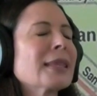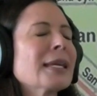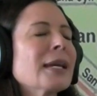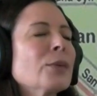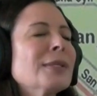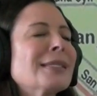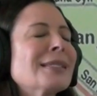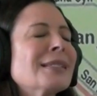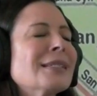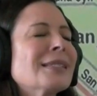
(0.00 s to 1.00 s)
I think I was
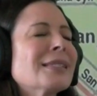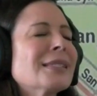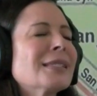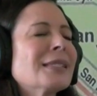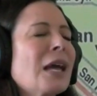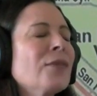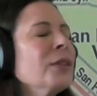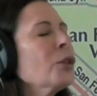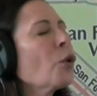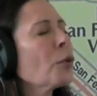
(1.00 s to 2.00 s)
in
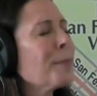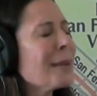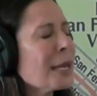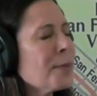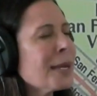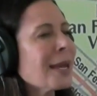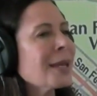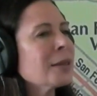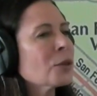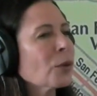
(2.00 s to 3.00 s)
7th or maybe
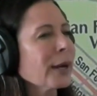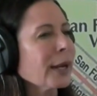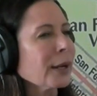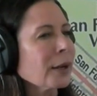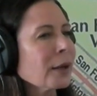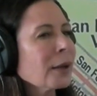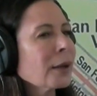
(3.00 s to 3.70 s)
8th grade.